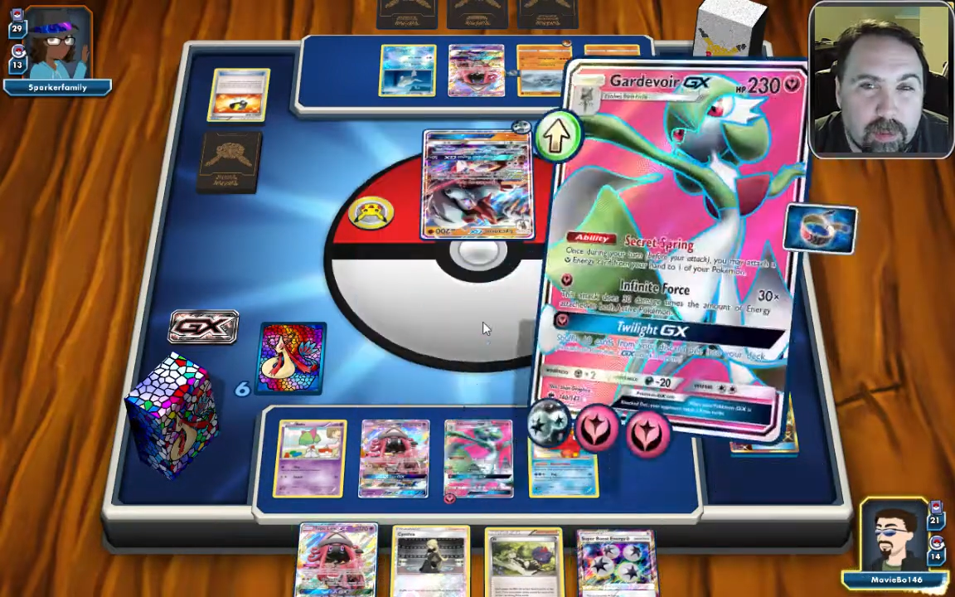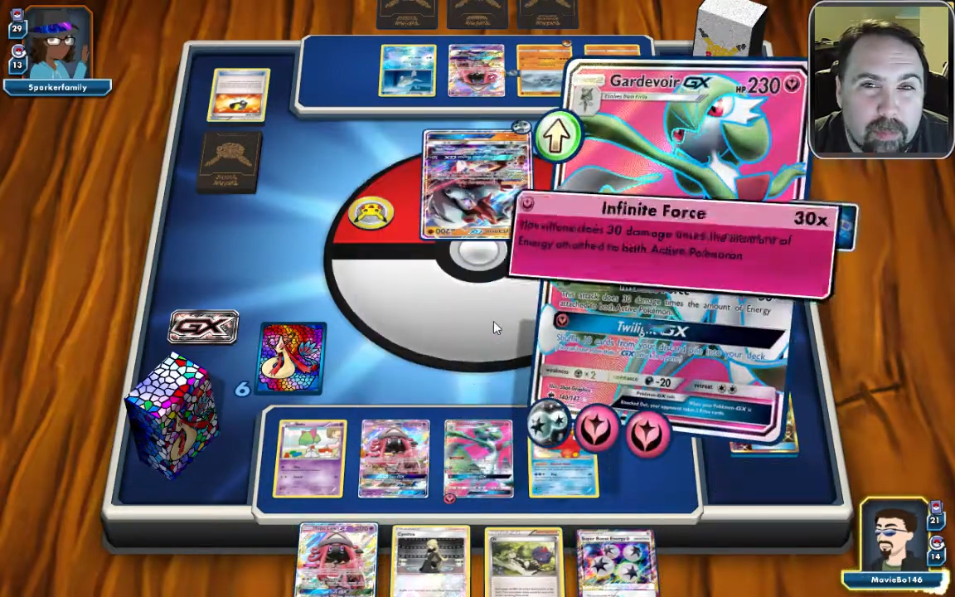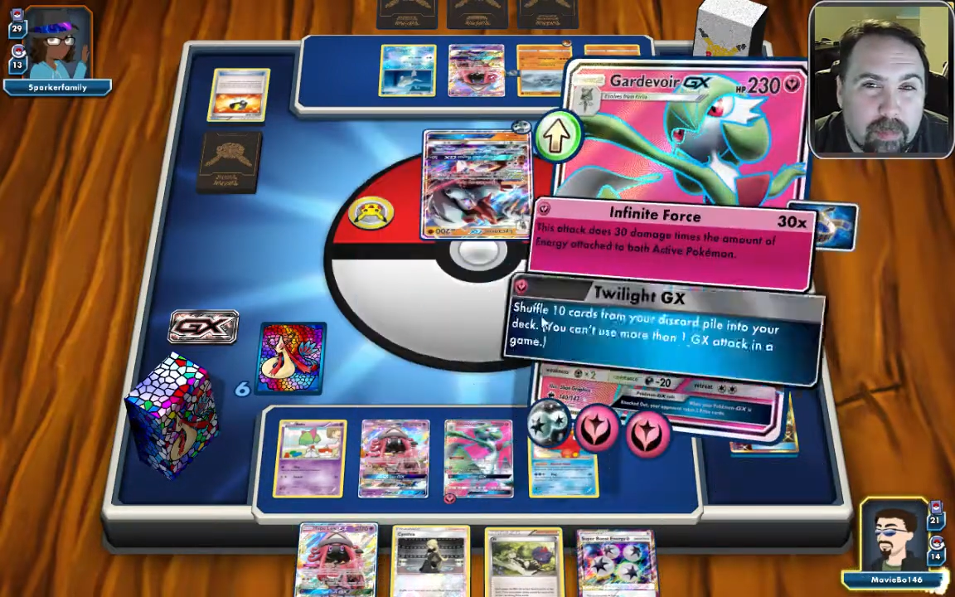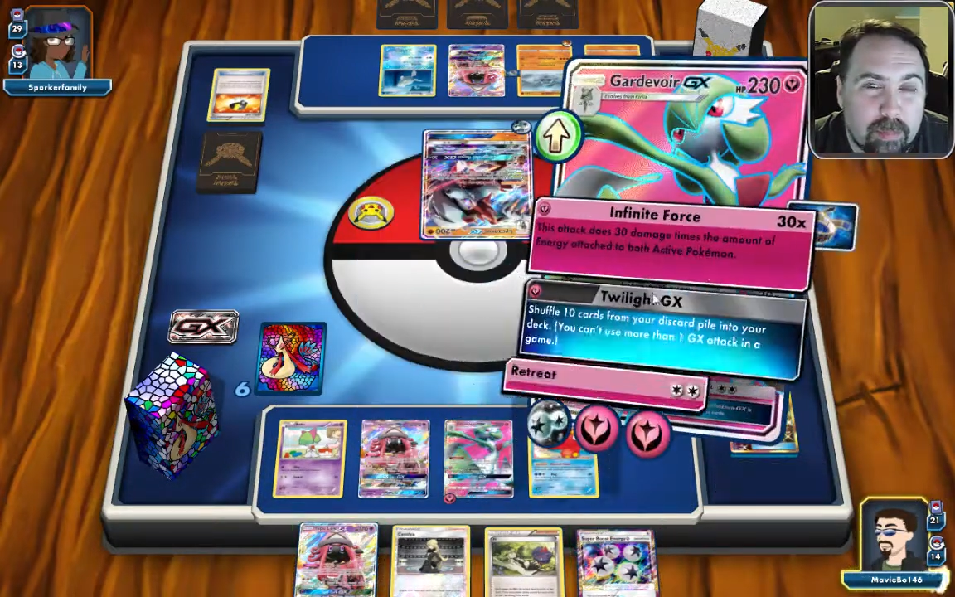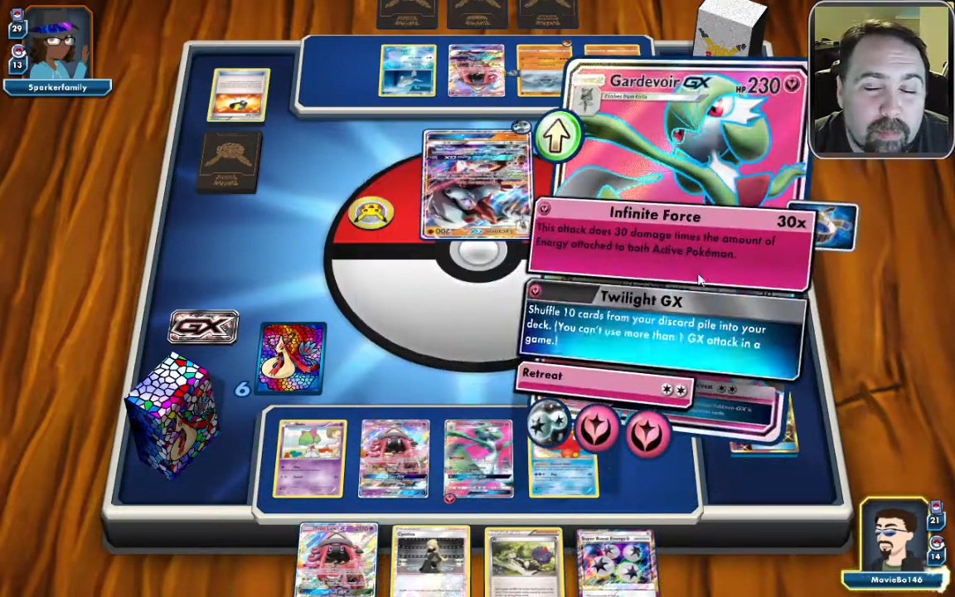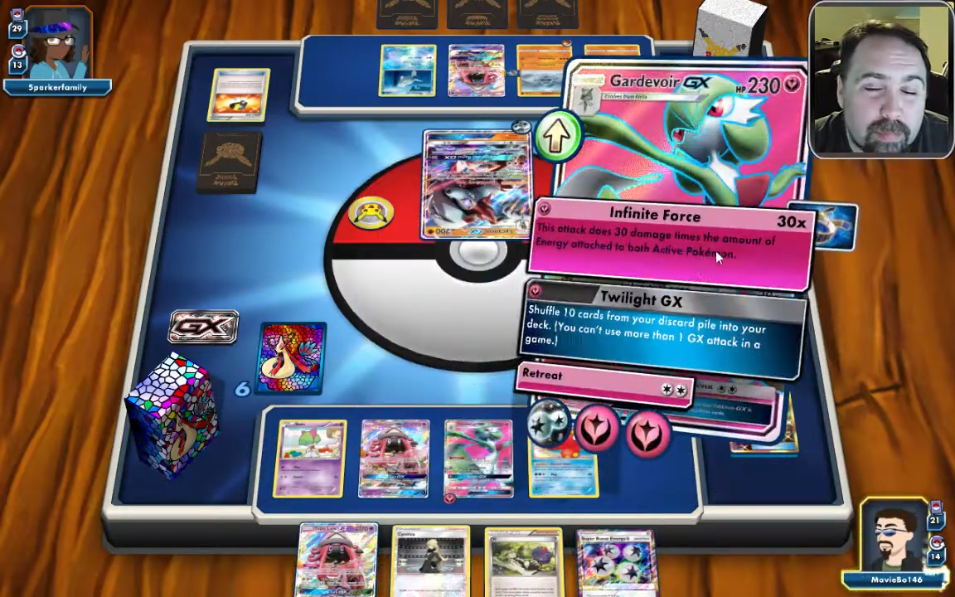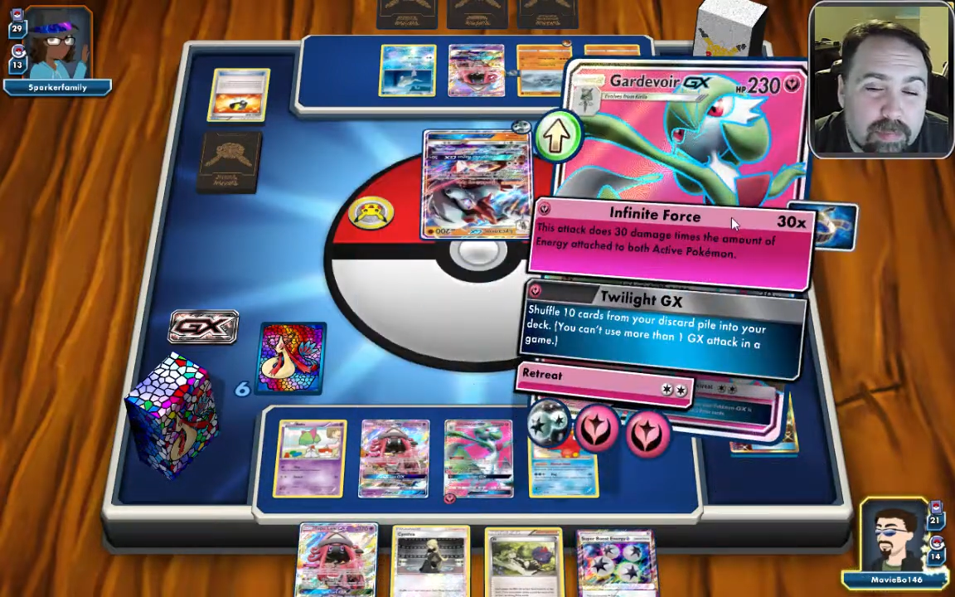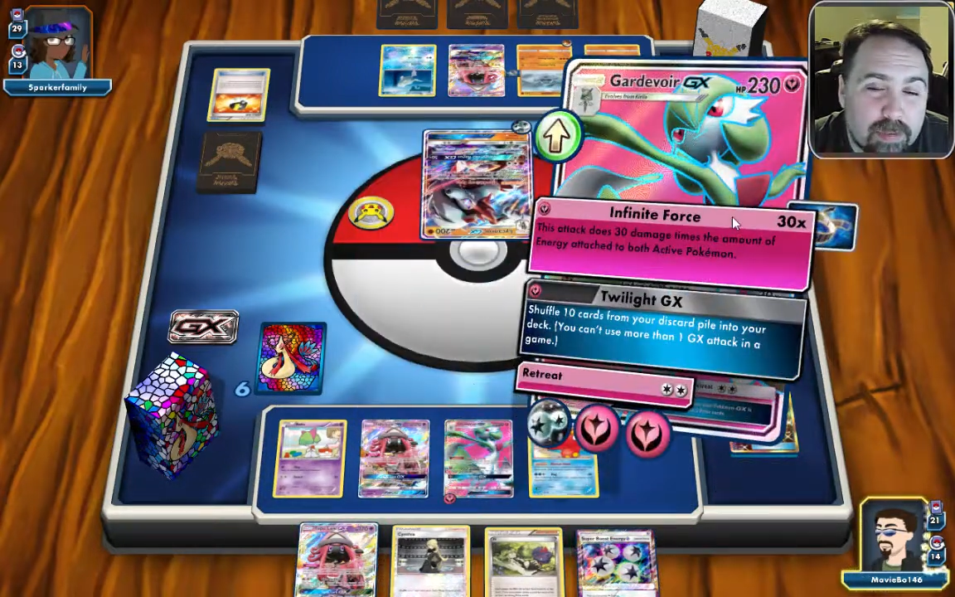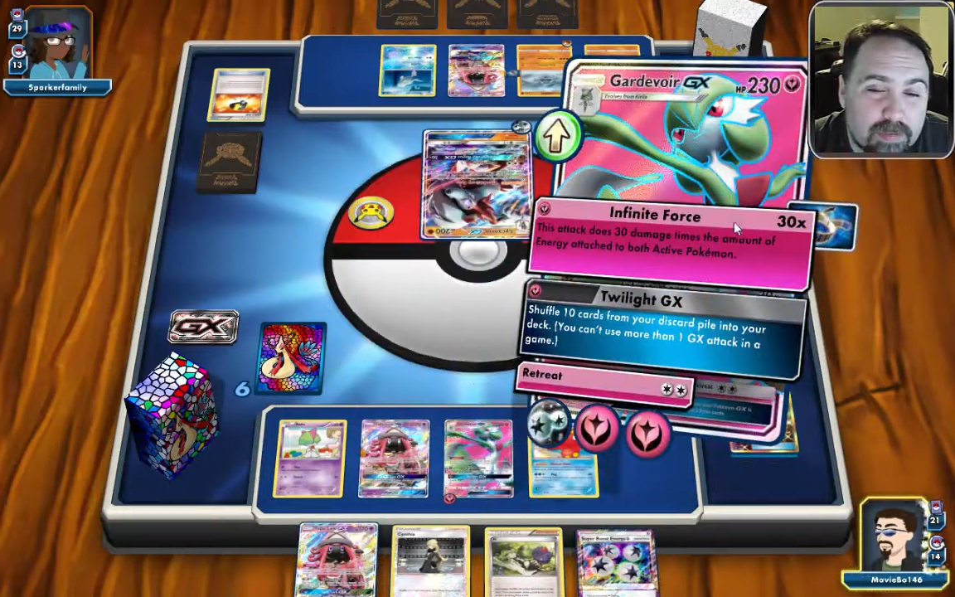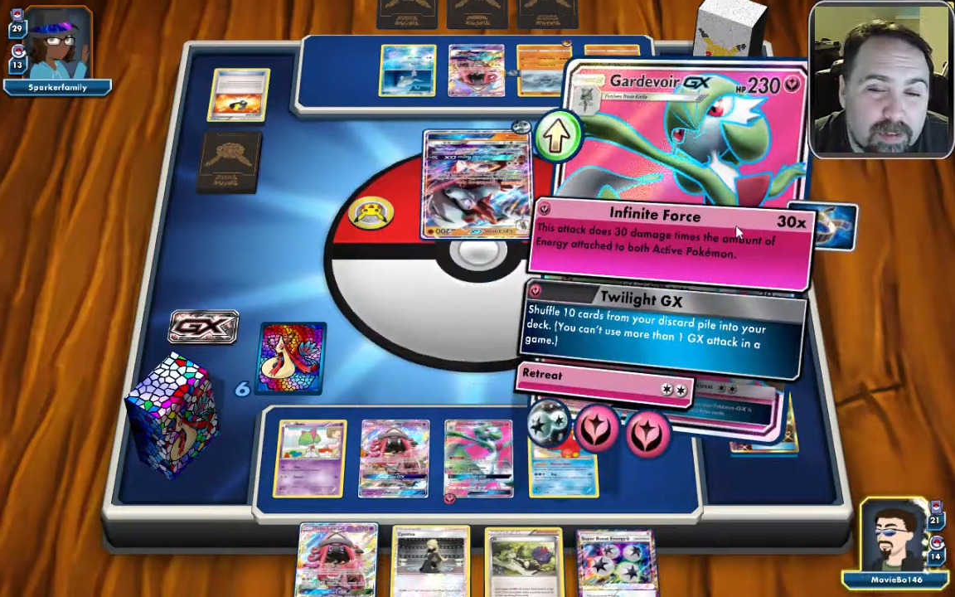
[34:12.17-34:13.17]
it'd be
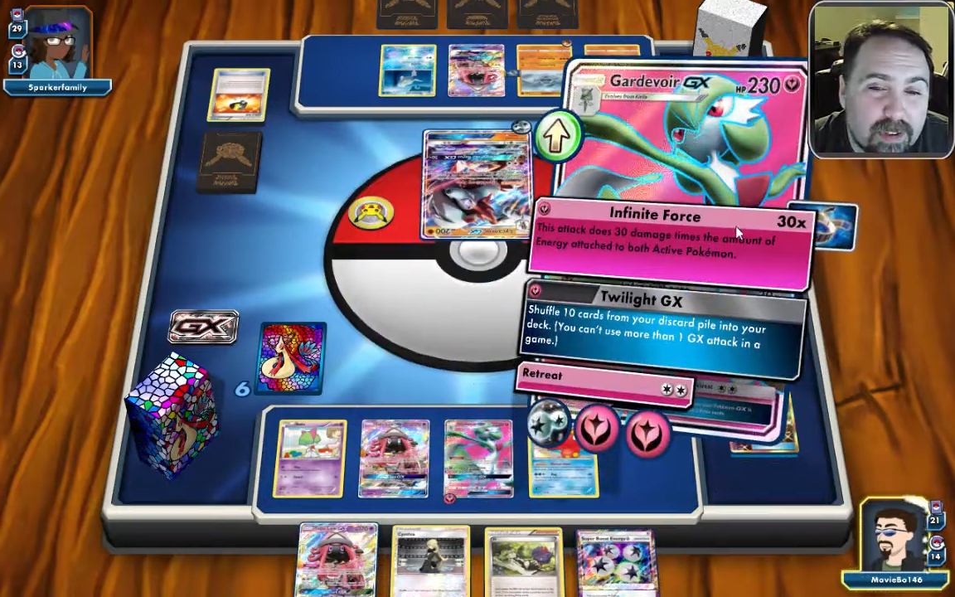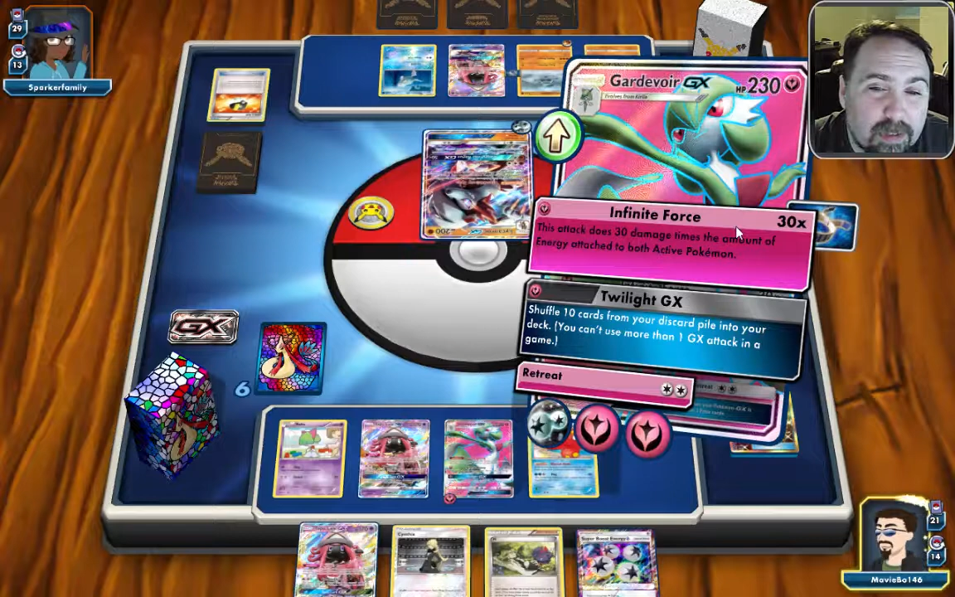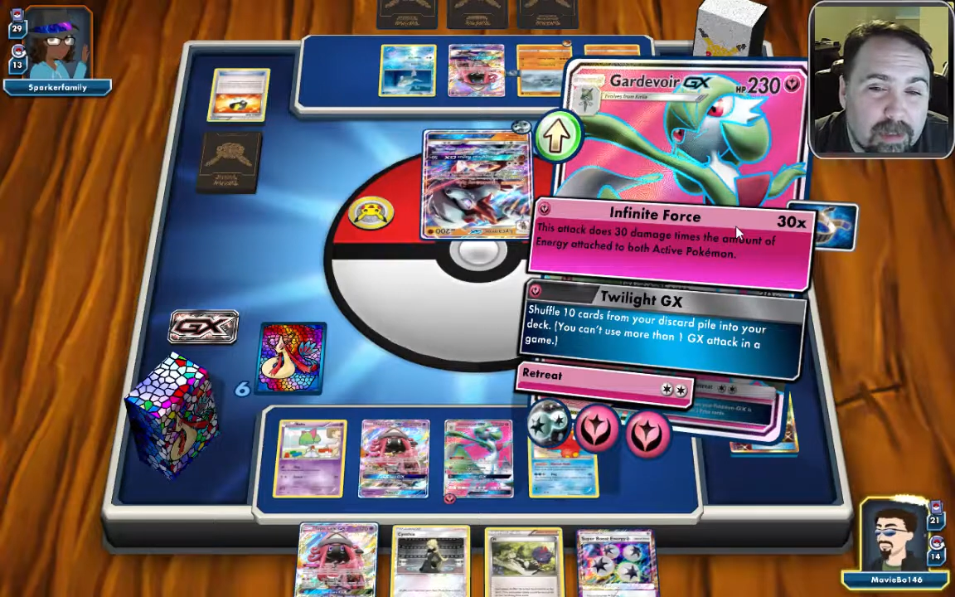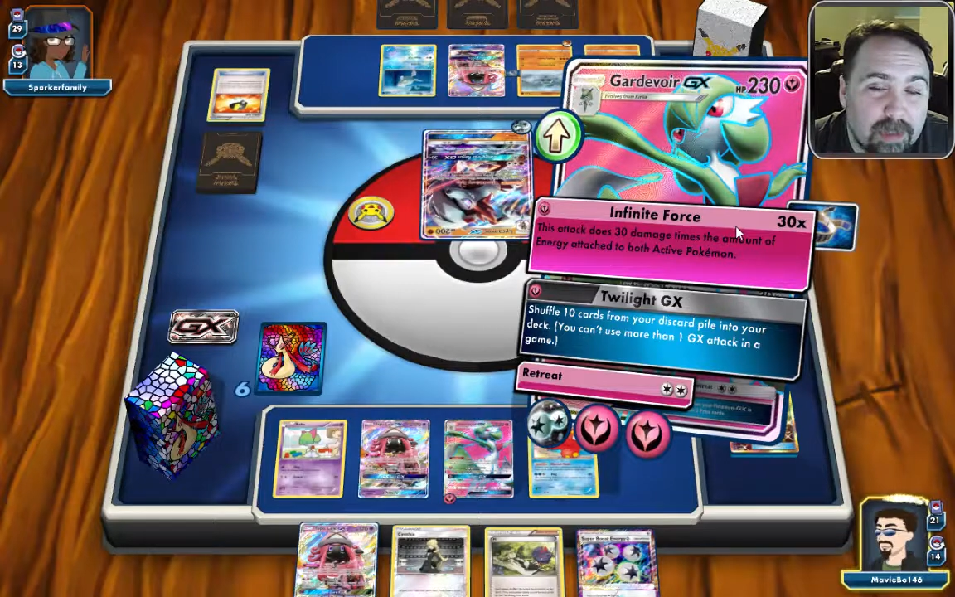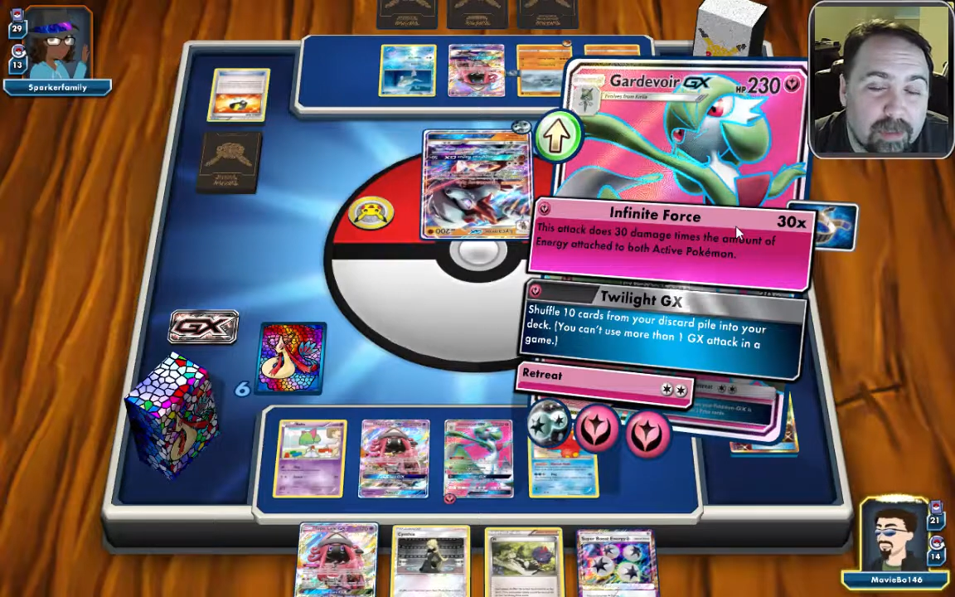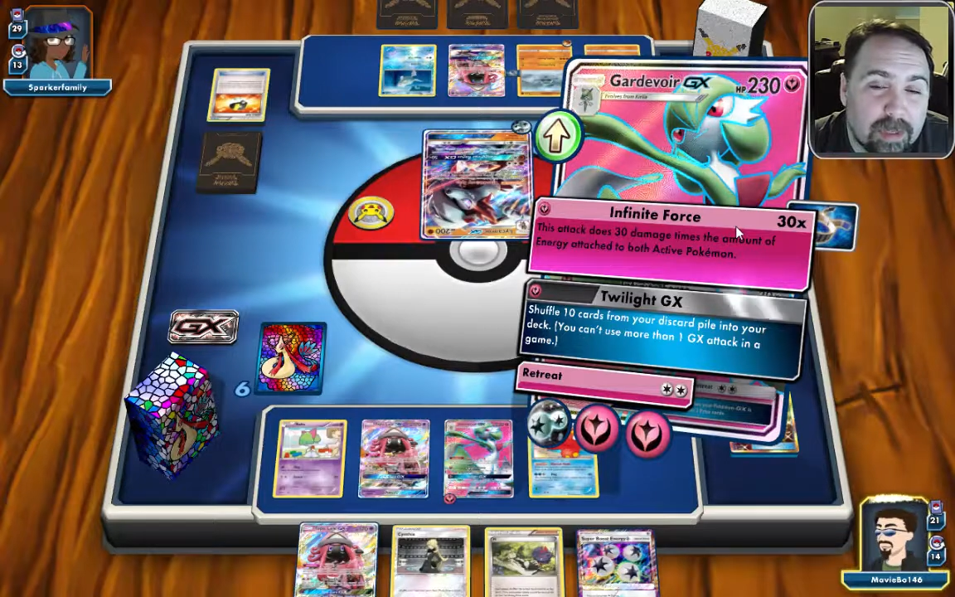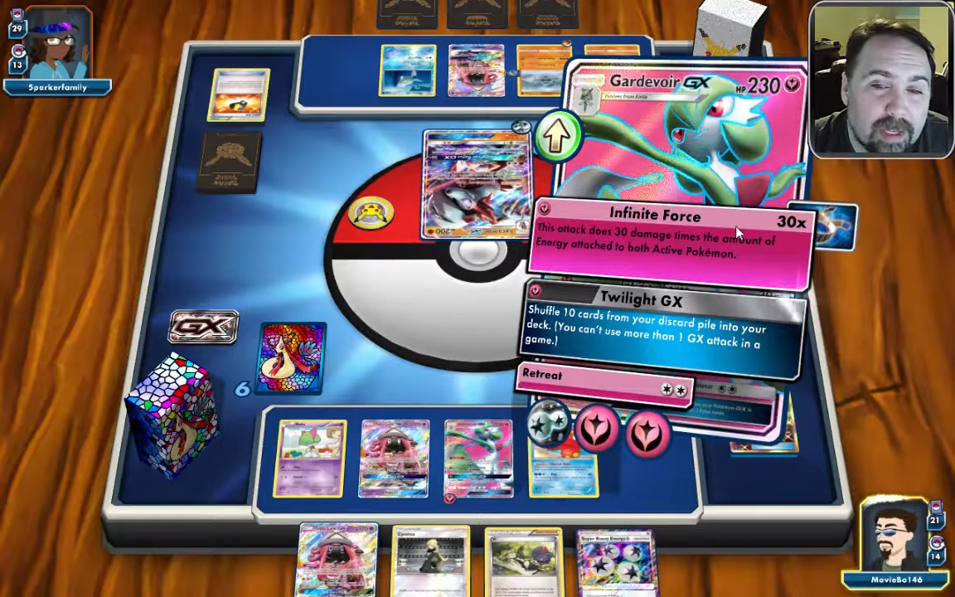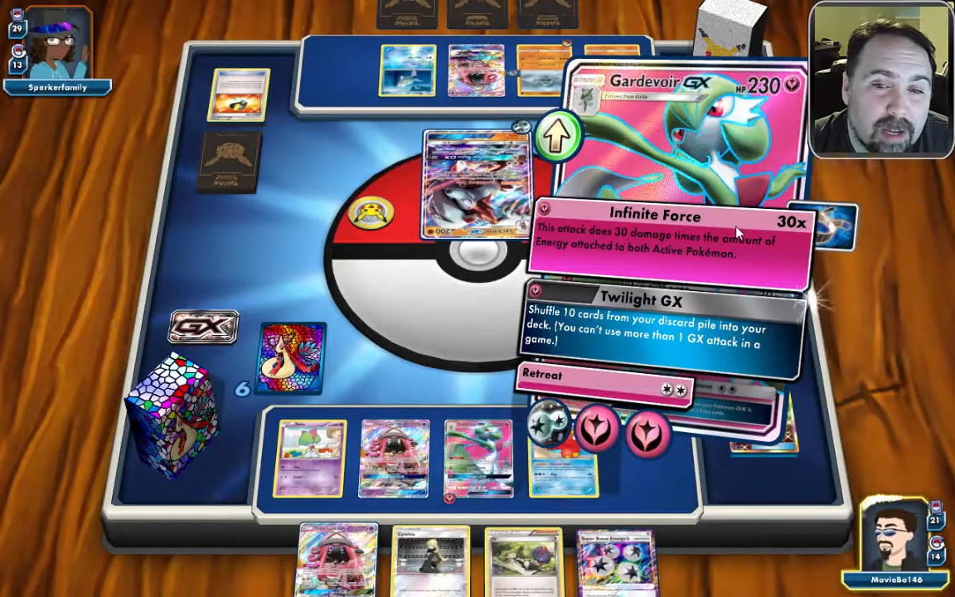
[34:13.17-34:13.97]
preferable that we